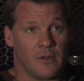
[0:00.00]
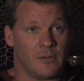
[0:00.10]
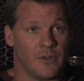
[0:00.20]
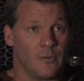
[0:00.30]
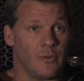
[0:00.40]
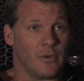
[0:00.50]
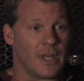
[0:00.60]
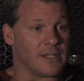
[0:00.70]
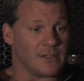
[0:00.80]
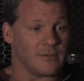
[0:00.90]
you know, we
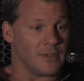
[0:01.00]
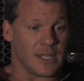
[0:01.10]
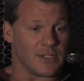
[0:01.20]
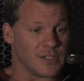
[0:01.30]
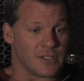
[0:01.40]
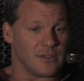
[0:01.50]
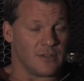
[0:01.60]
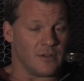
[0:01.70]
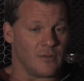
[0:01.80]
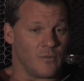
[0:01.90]
like we like just
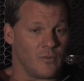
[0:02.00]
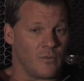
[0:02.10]
you,